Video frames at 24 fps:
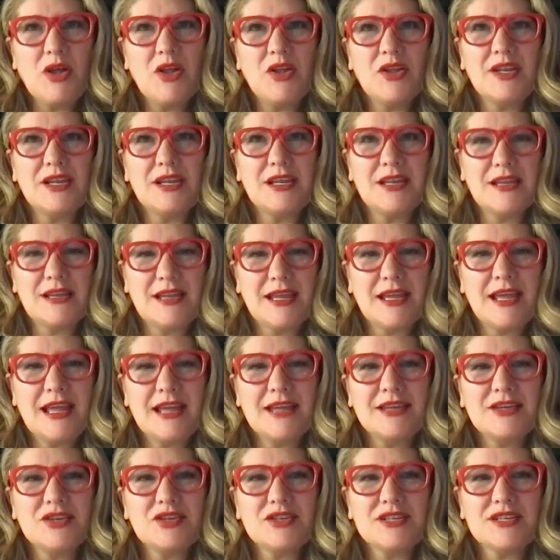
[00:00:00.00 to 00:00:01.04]
Well,
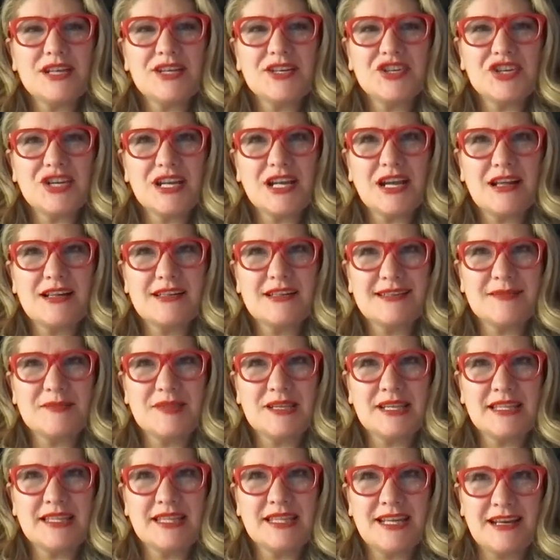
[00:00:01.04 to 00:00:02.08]
and you're touching on
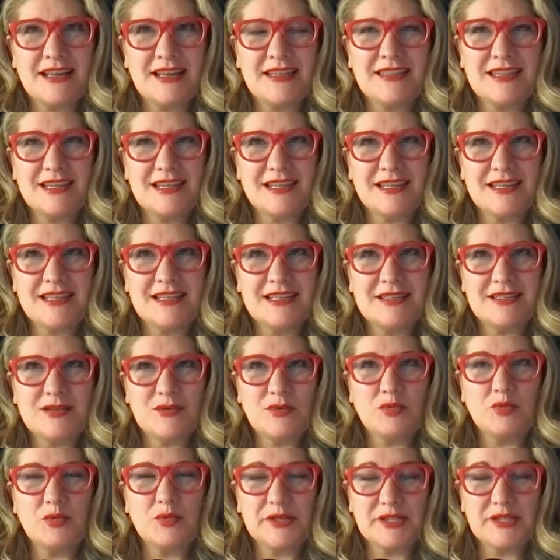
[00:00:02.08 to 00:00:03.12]
something that I think is
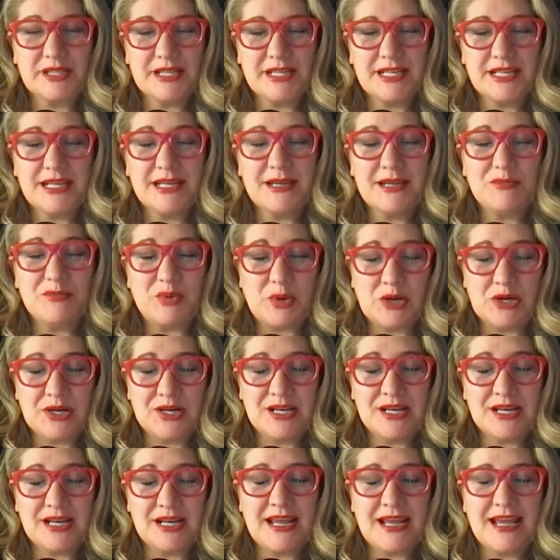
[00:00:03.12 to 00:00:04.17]
really
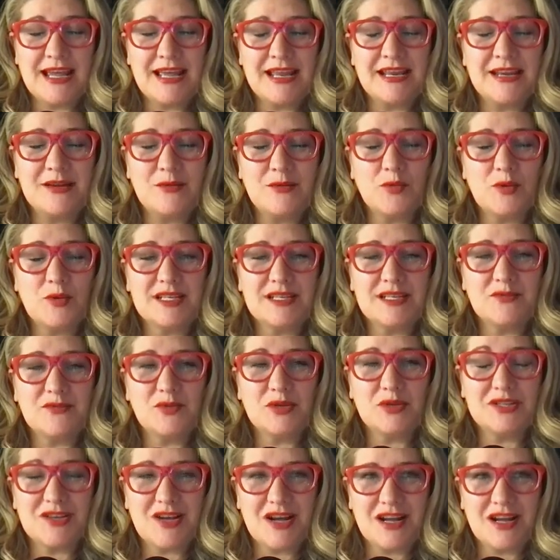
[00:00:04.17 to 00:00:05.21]
important, and we
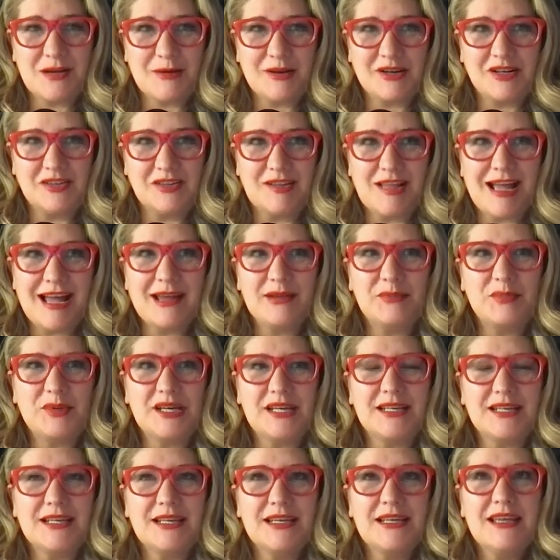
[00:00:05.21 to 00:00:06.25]
talk about it a lot,
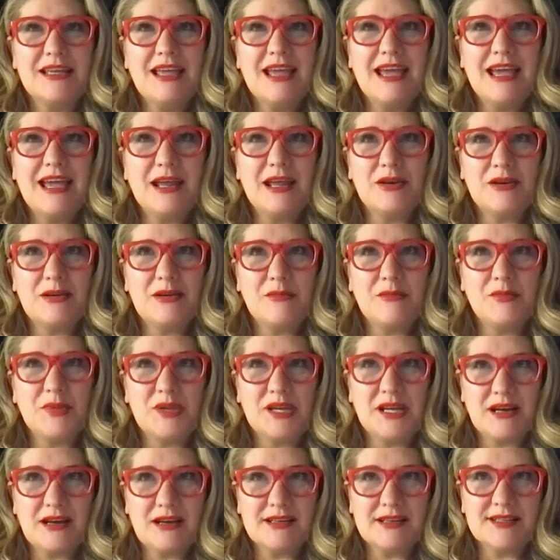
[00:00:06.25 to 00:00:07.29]
but and
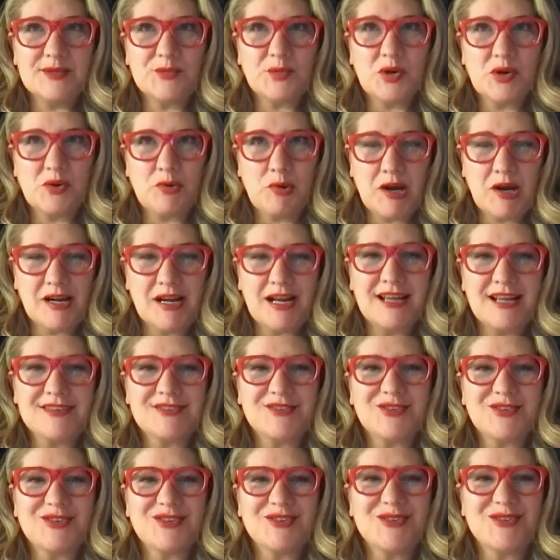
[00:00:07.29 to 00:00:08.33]
because we're
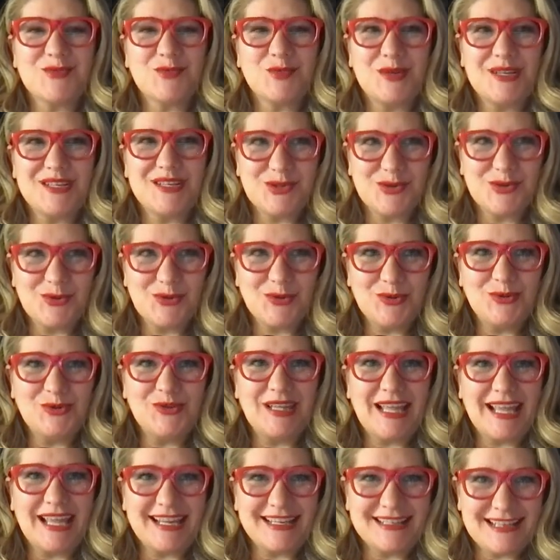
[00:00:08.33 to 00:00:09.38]
organizers, we do
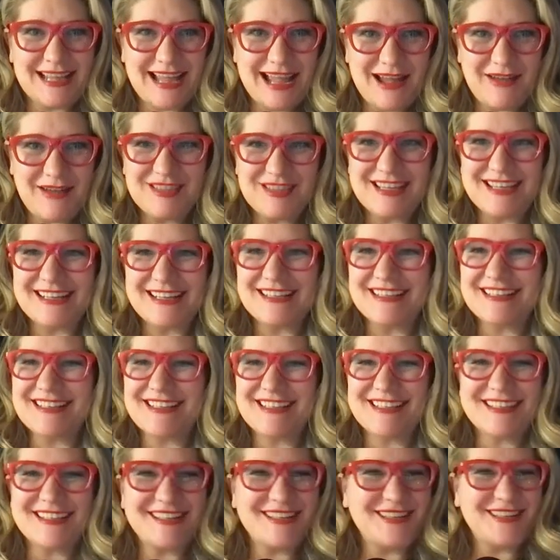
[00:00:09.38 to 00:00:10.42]
like to have
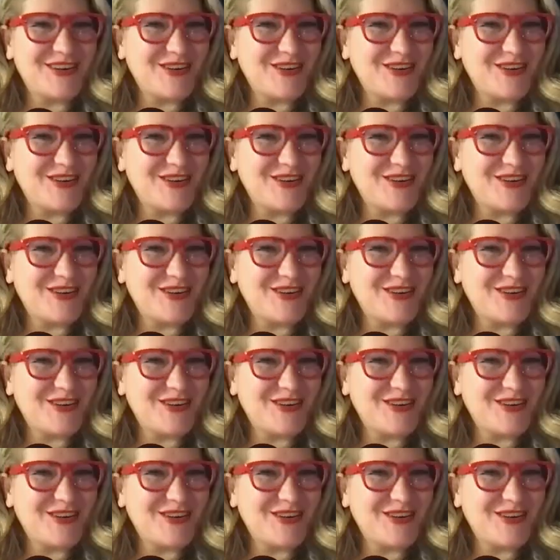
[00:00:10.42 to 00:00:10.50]
things,